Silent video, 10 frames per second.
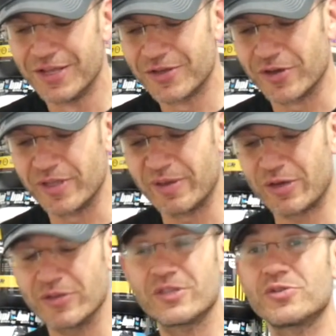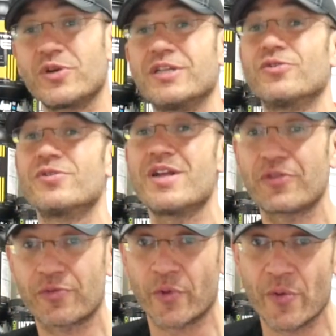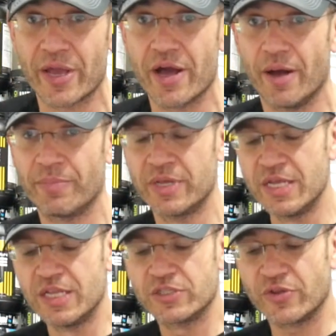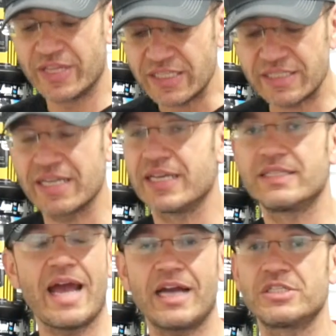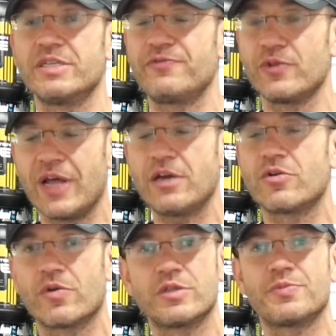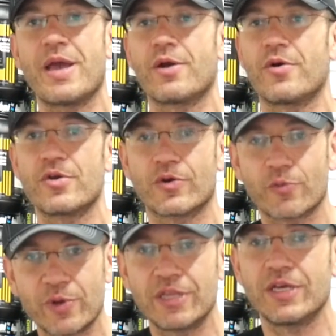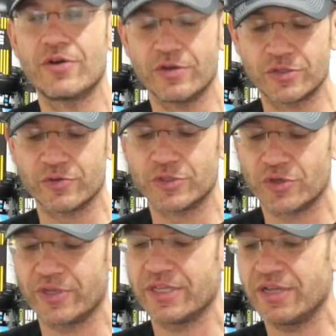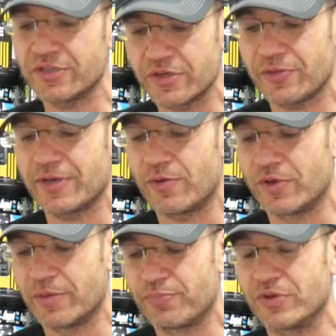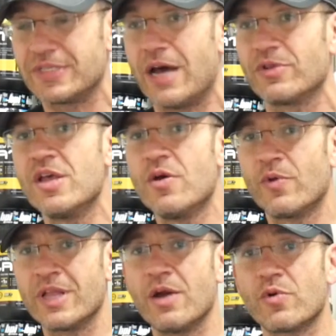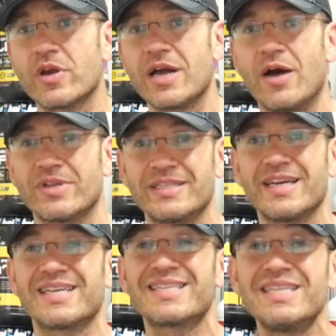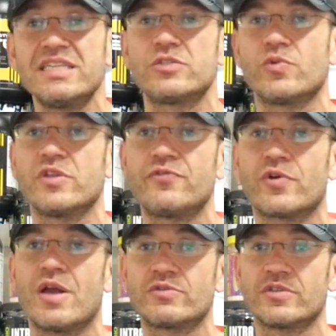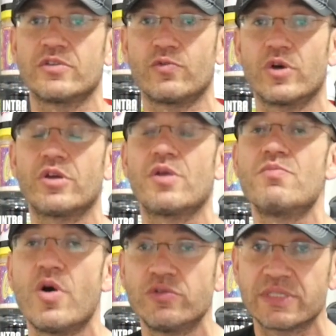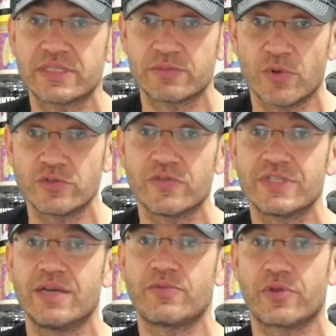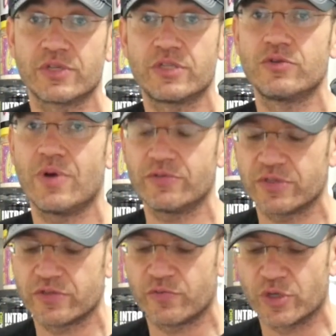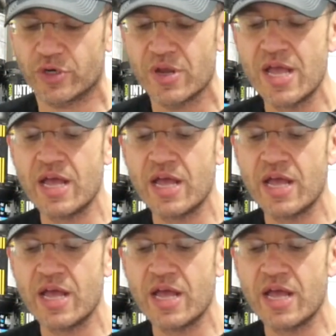You're going to be concentrated on not throwing up. So this thing is actually, if you like orange mango, you're really going to enjoy it. Another thing I want to point out, when I work out, I take at least 24 ounces of water and most of the time 32 ounces of water.